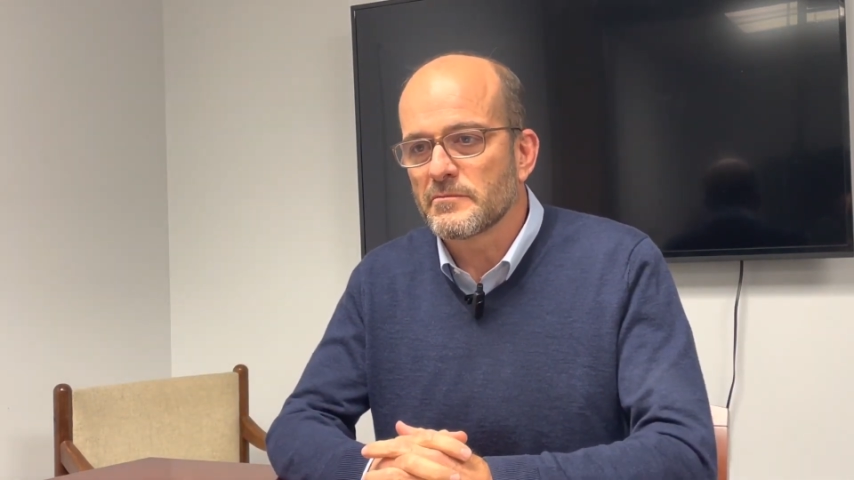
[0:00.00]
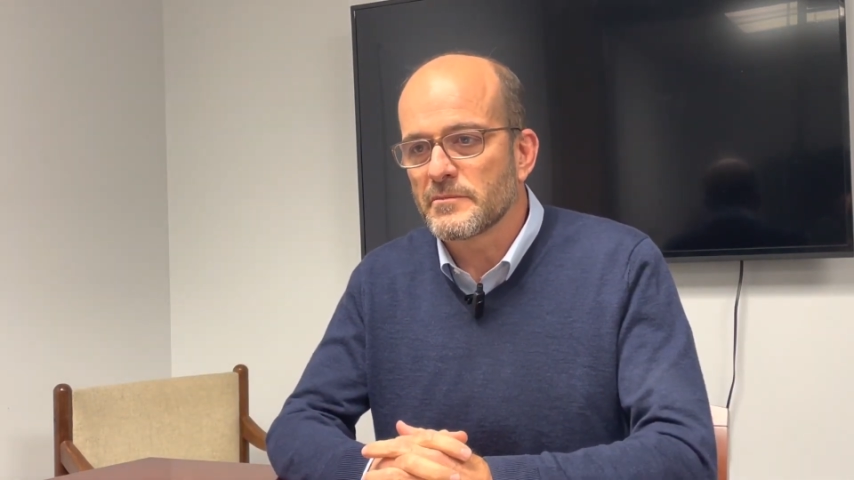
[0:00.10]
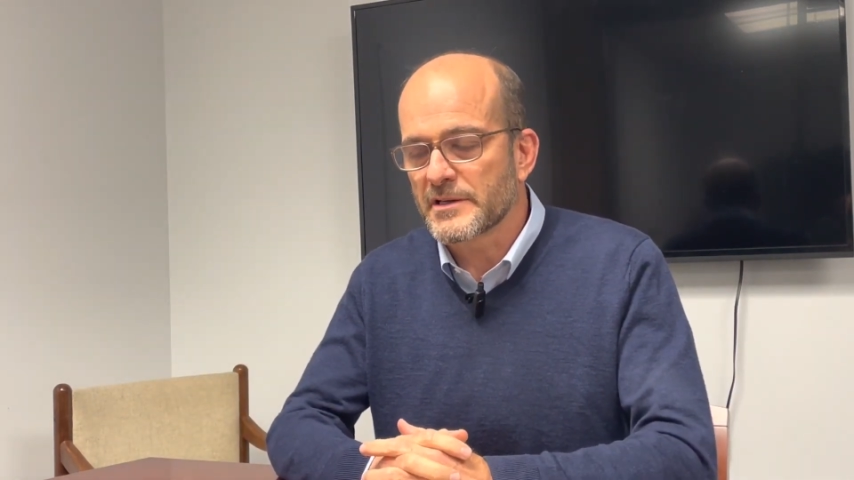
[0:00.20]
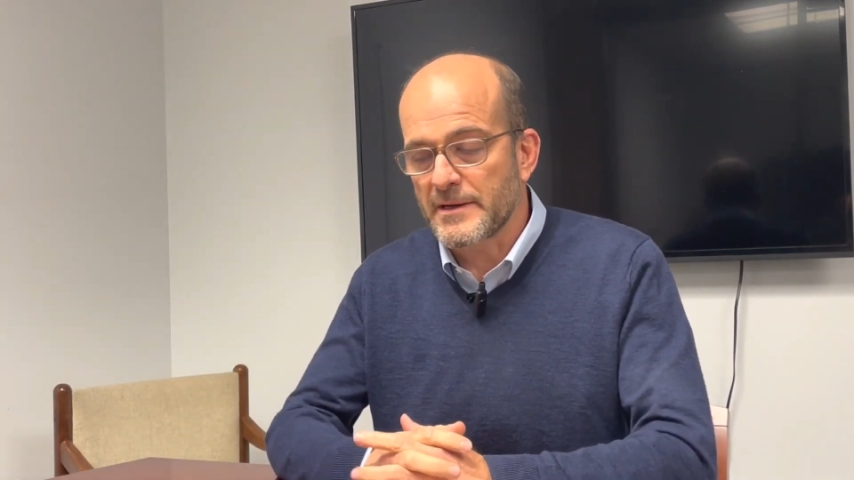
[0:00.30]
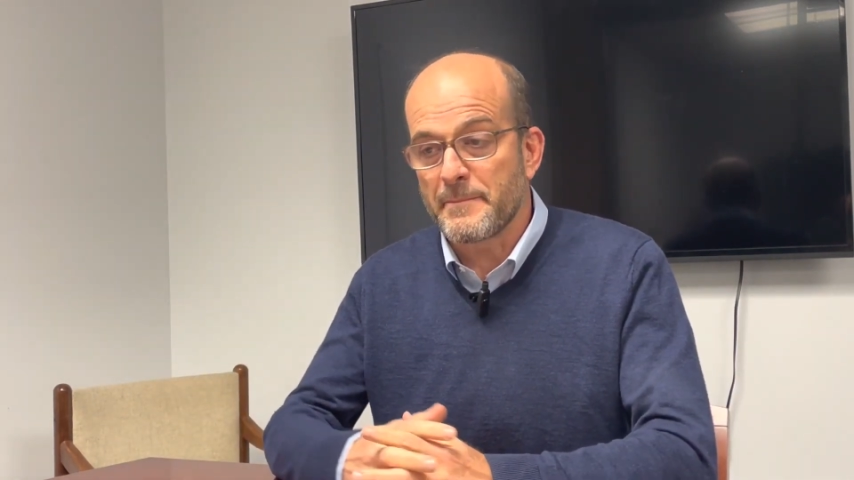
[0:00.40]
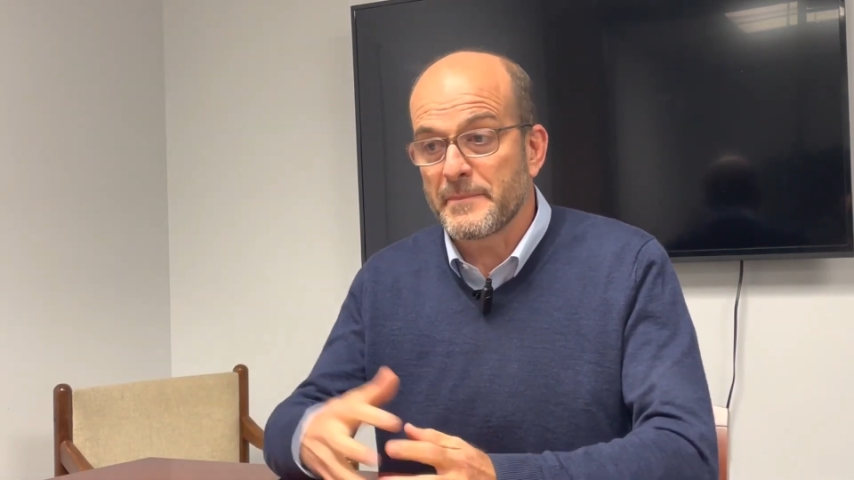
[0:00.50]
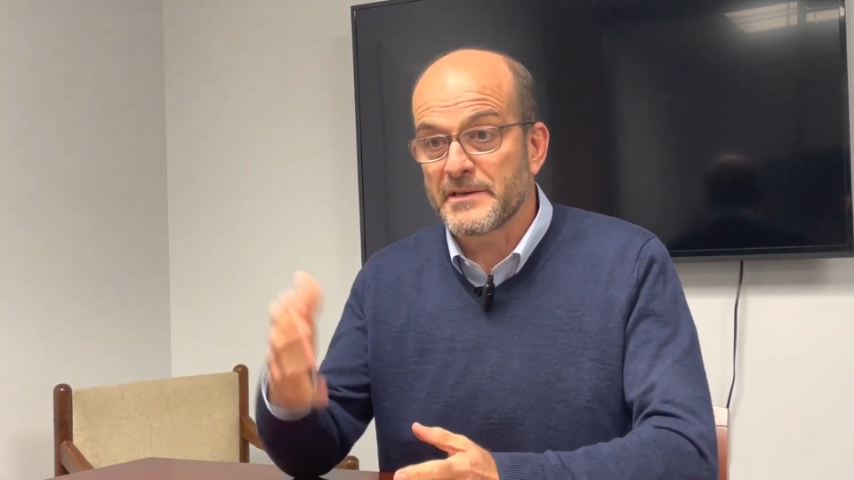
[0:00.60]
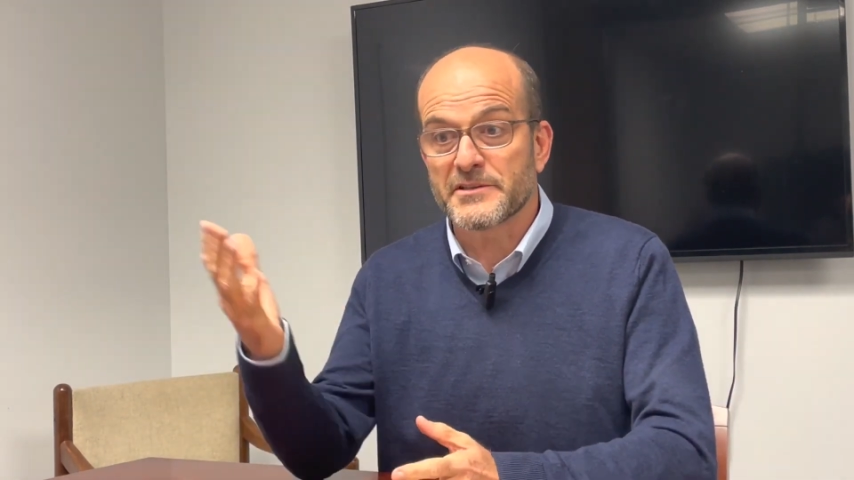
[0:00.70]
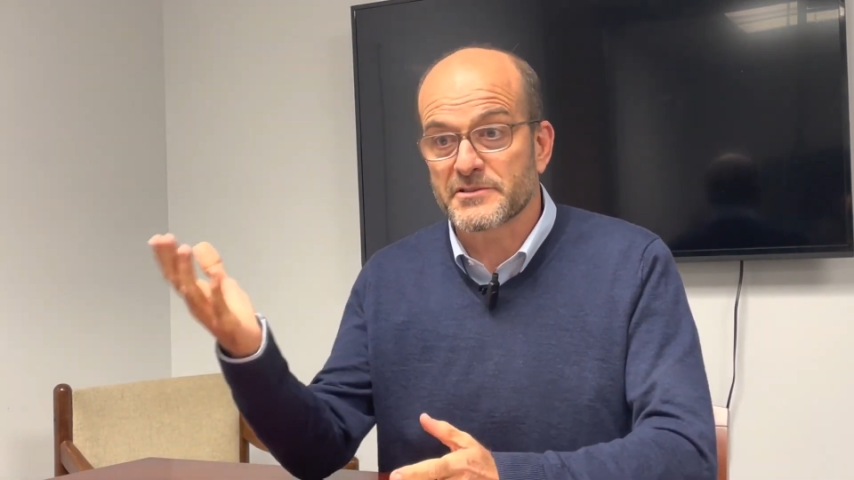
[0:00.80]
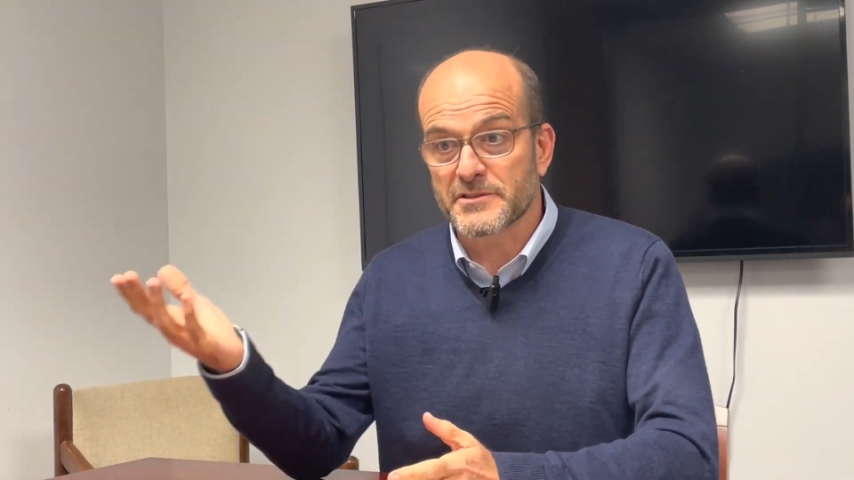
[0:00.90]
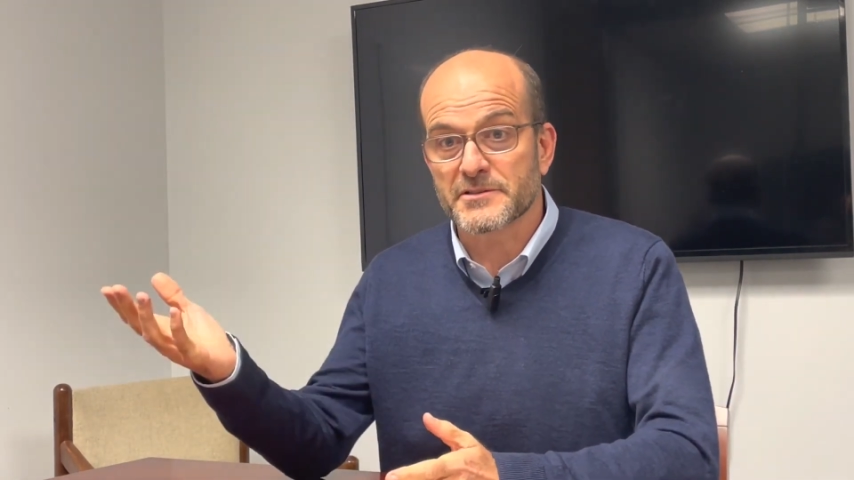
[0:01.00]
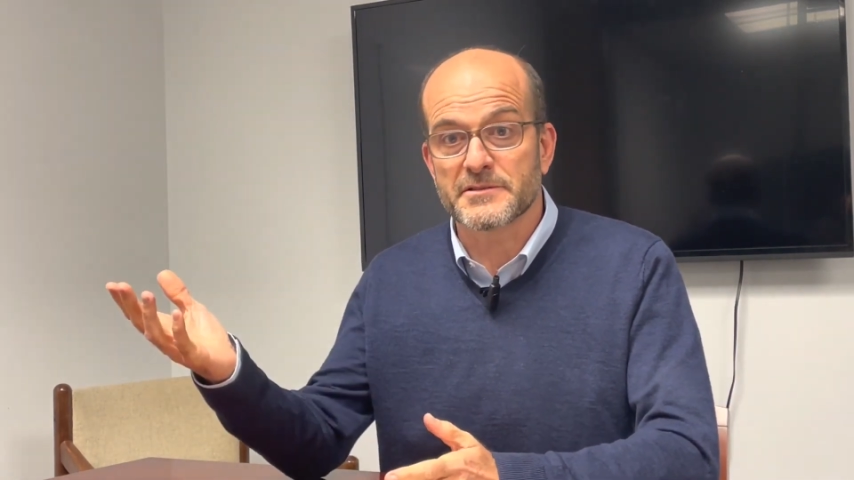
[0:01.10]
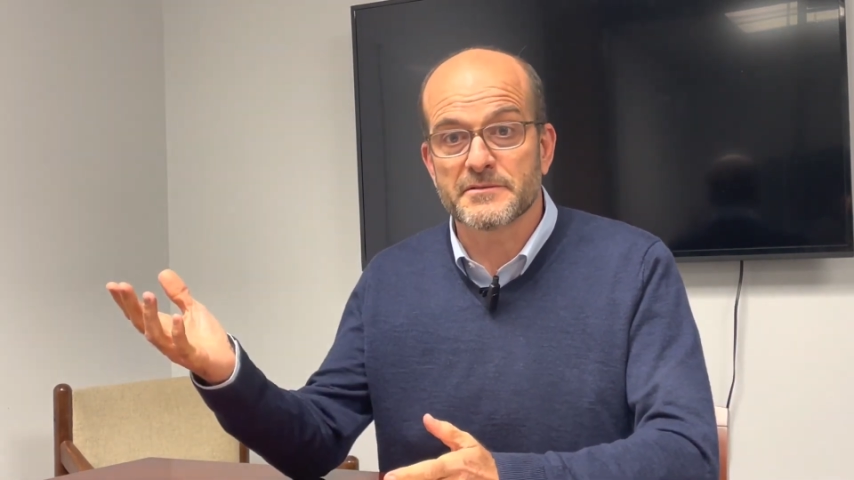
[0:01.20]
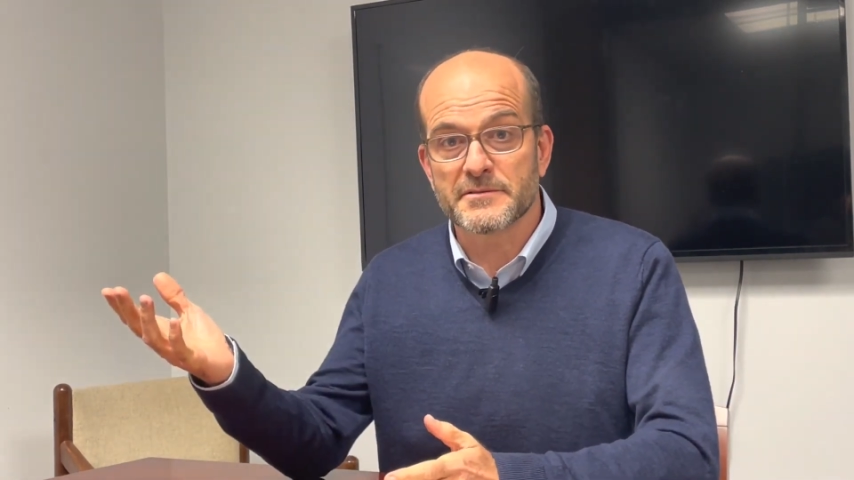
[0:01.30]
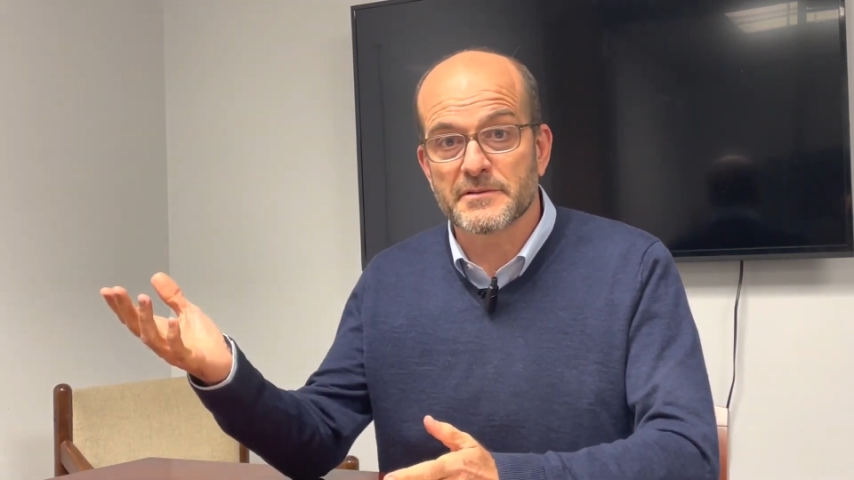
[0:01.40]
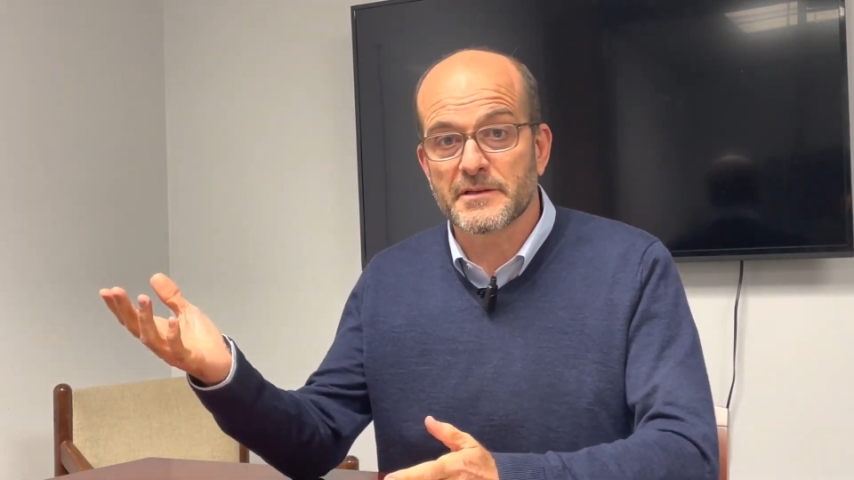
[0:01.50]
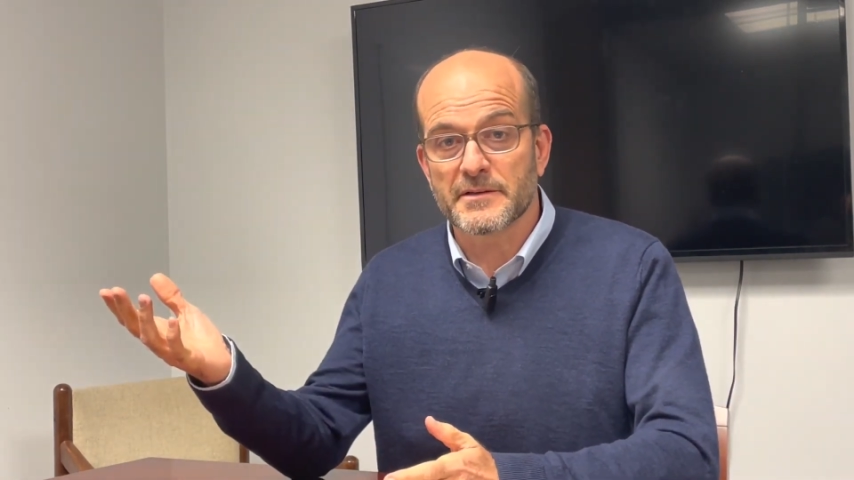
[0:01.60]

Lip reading: become ministers in